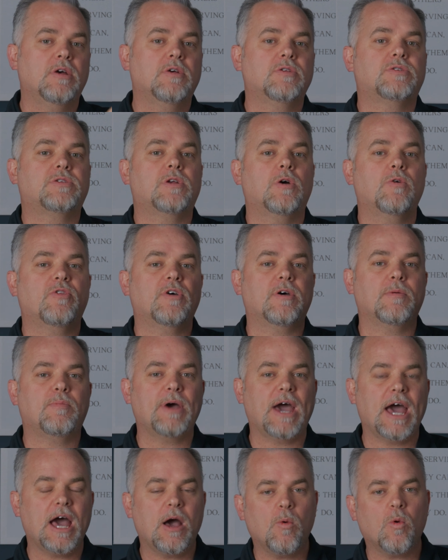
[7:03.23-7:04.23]
So the
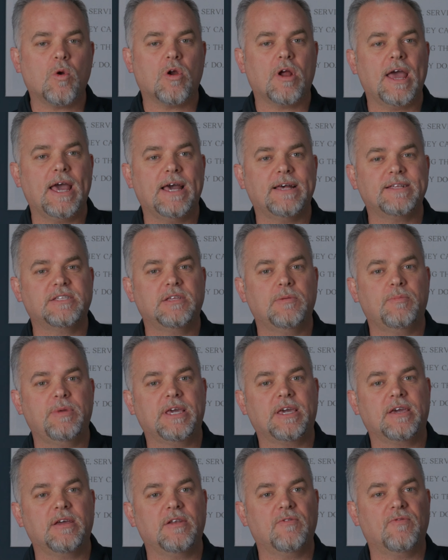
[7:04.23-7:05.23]
power has to
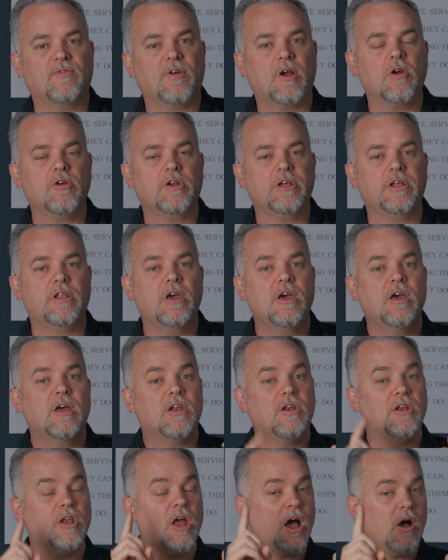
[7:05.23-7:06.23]
be converted
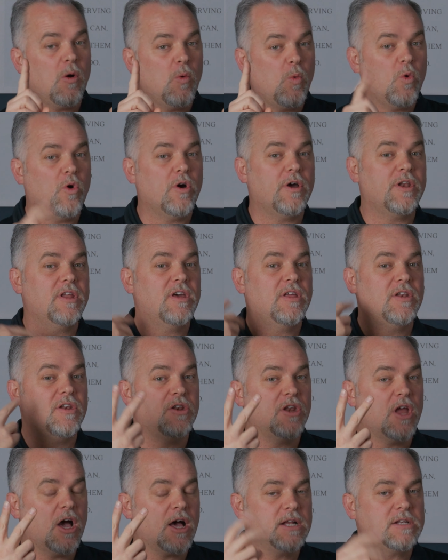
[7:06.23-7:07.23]
not one,
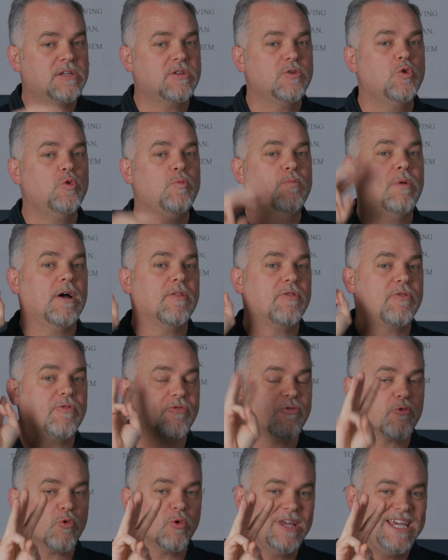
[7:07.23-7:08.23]
not two,
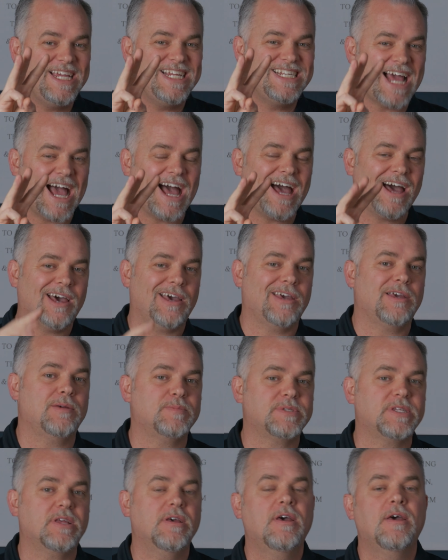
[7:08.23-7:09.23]
but 3
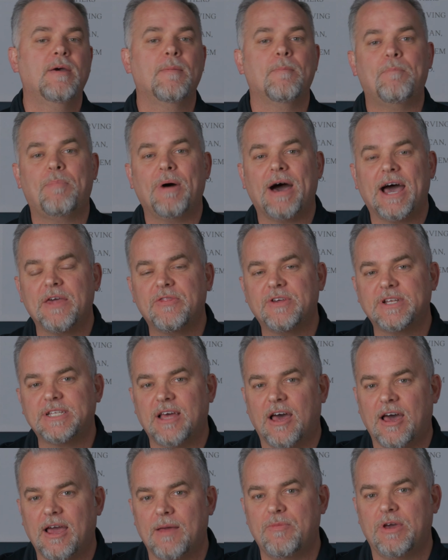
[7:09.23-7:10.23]
times by the
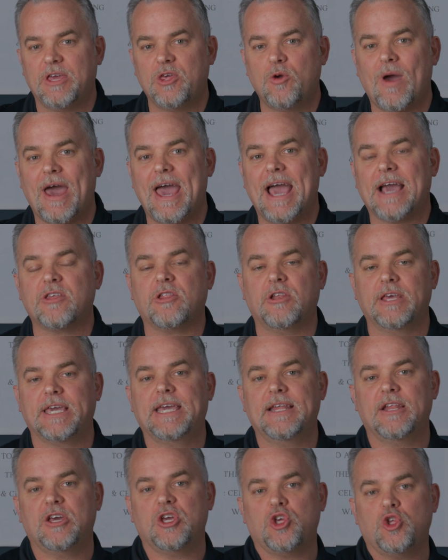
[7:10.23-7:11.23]
time that you actually
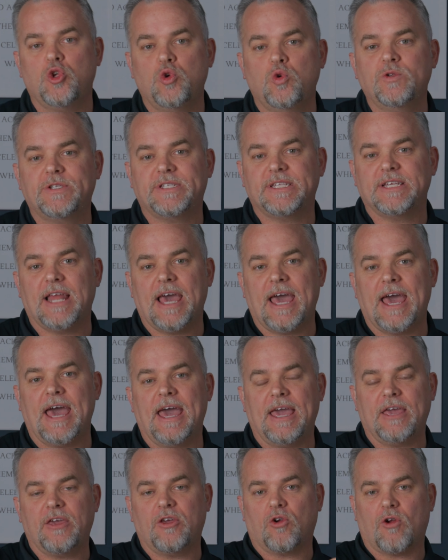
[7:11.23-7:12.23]
get to use it
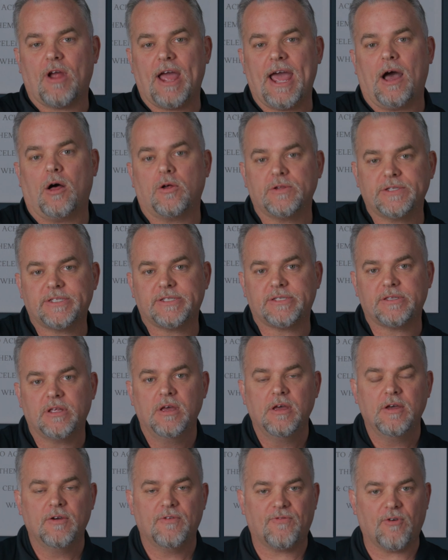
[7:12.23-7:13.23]
at your house
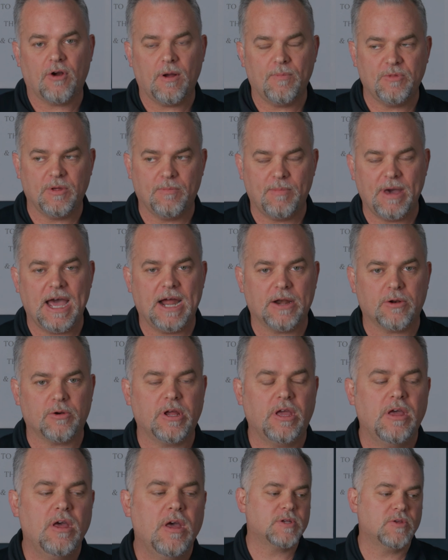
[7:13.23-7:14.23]
from the
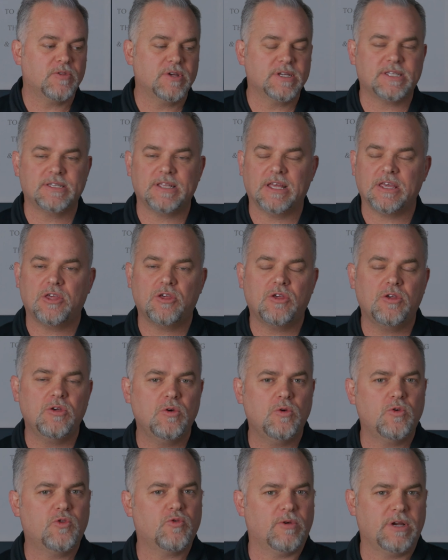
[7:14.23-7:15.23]
battery. So this is a
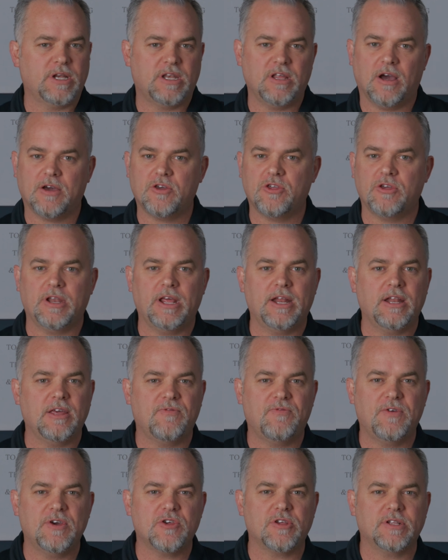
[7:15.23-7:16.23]
huge reduction in
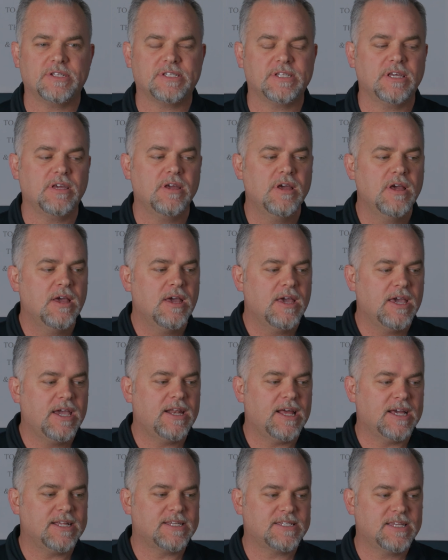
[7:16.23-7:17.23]
efficiency
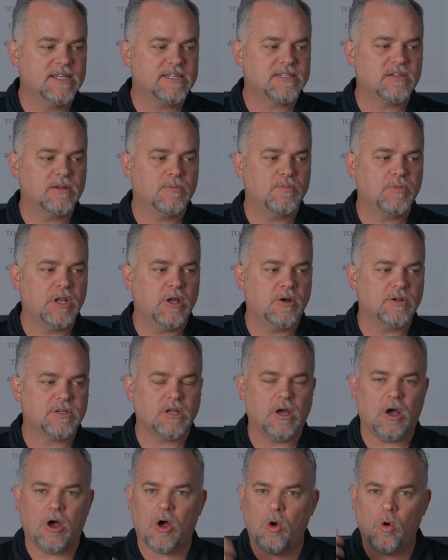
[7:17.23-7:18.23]
in a system.
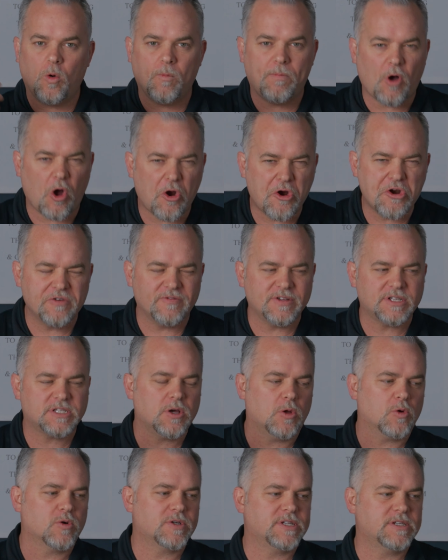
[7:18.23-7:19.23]
A whole part of a
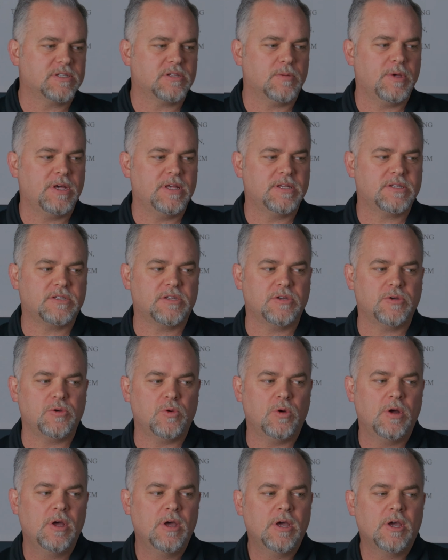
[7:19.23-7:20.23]
solar system is
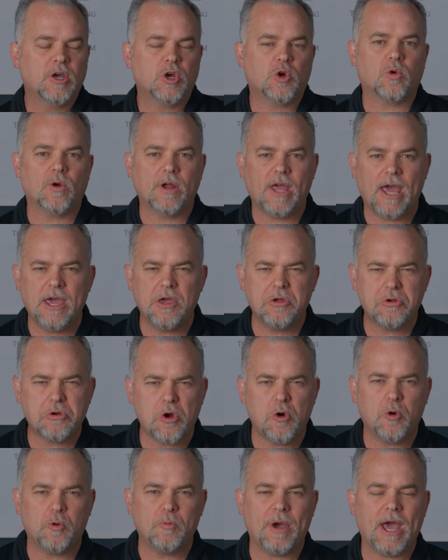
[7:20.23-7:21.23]
to create your
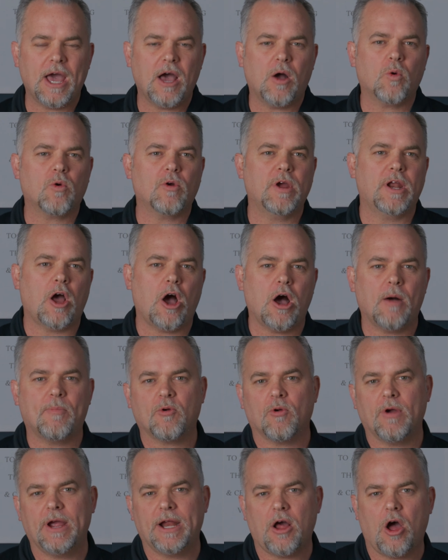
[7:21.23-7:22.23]
own power and
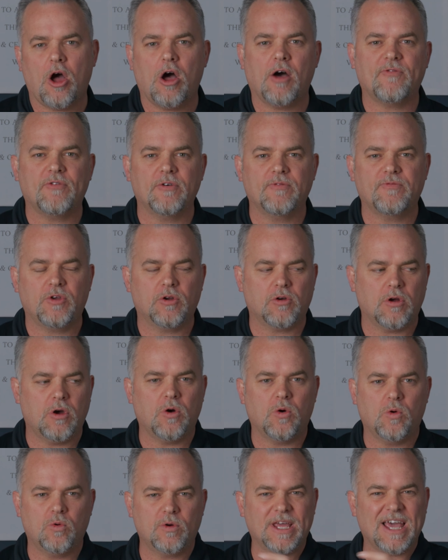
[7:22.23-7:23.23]
operate off of your
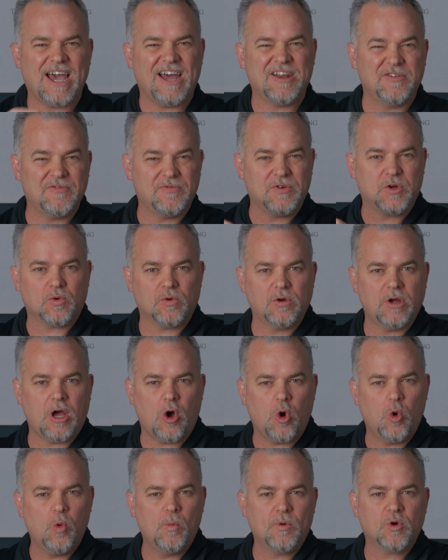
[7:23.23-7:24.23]
own kind of
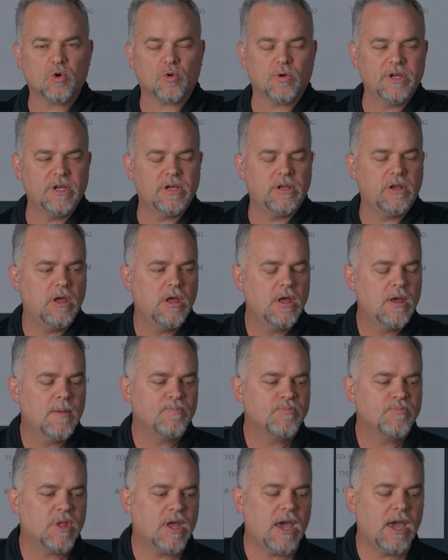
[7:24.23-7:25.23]
home grid.
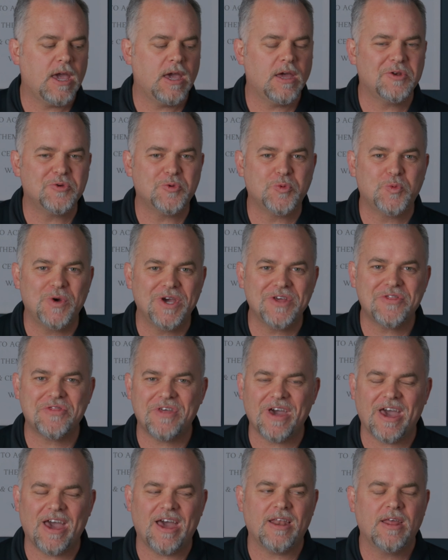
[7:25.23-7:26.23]
And with
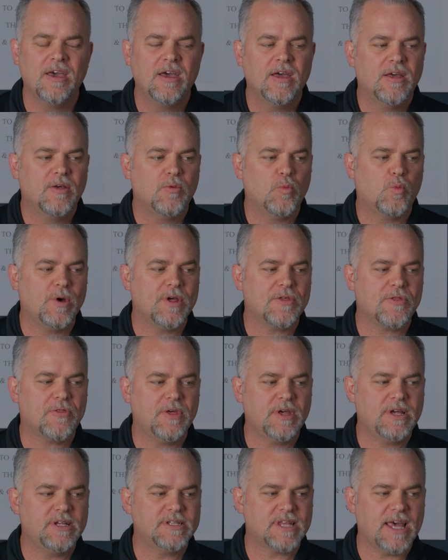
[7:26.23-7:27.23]
that, with
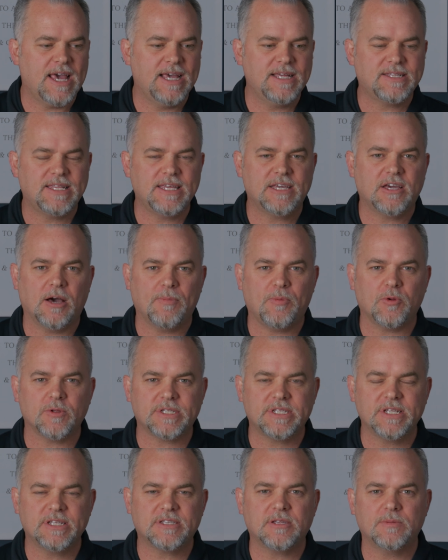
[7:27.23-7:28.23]
these AC coupled
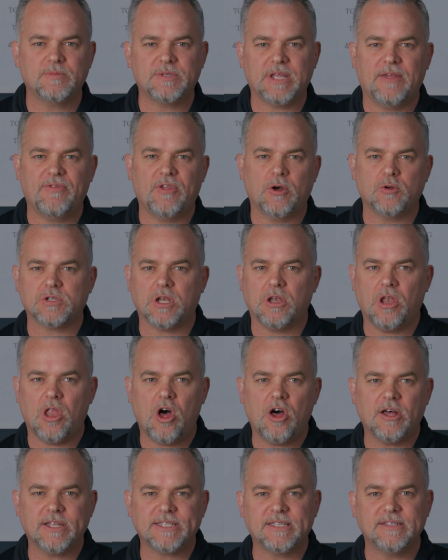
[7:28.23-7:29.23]
systems and those
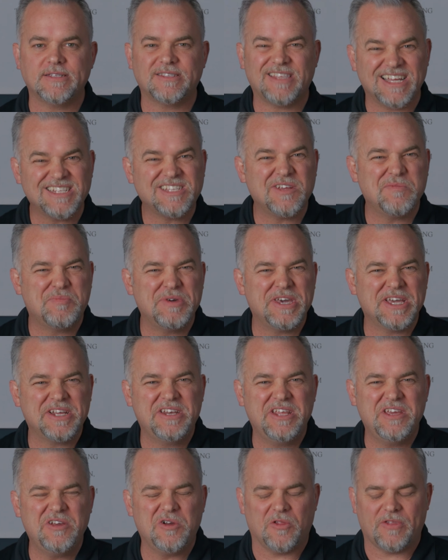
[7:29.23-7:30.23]
losses, that's a big
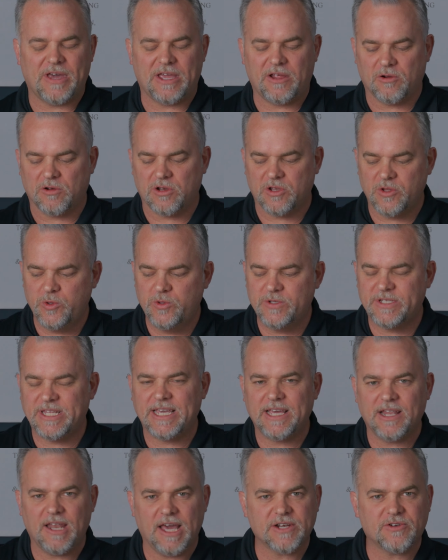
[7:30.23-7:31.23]
deal that you're
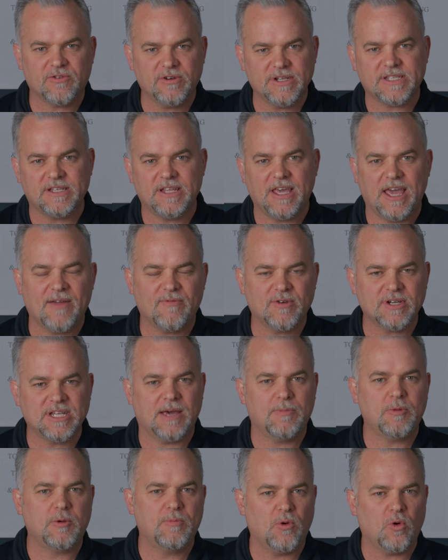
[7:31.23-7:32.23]
losing electricity every
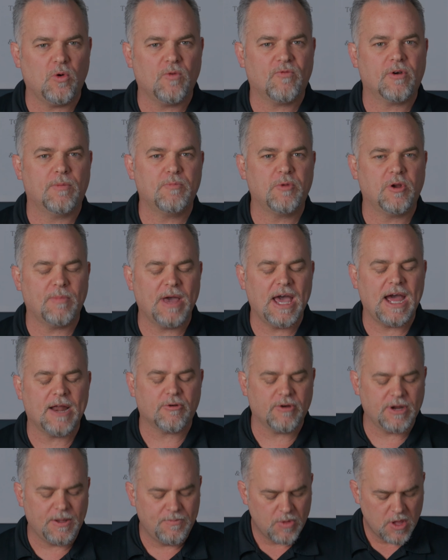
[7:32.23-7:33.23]
time you pull from your
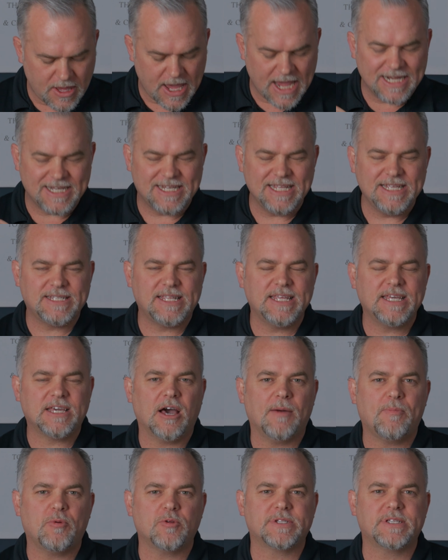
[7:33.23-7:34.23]
battery. A DC
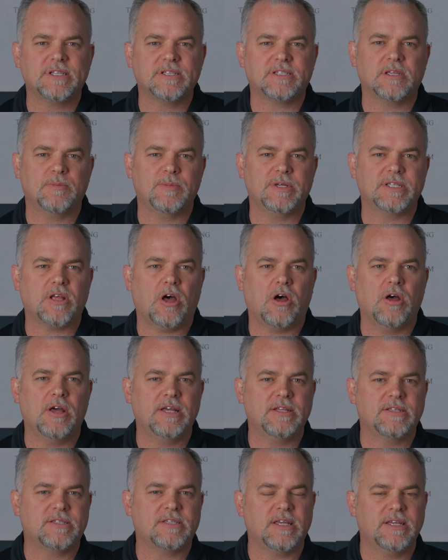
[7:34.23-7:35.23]
coupled system
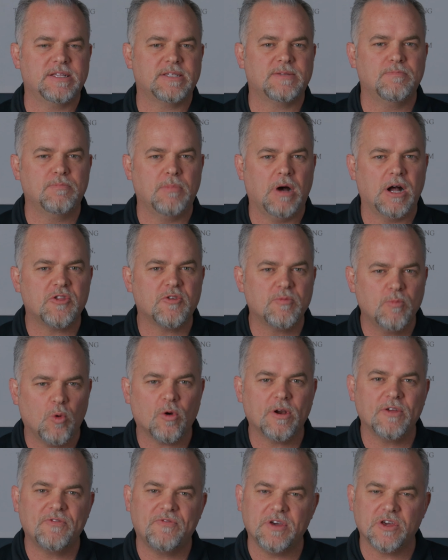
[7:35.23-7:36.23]
is much
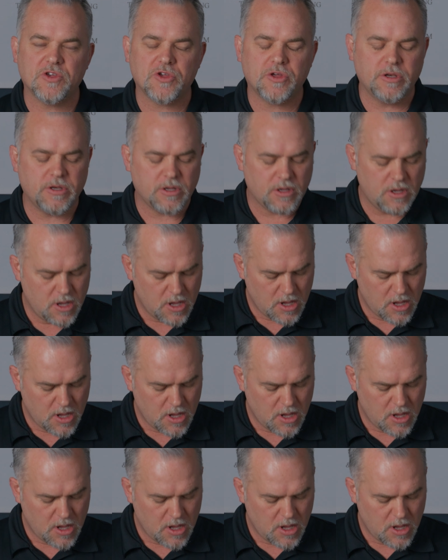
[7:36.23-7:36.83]
more efficient.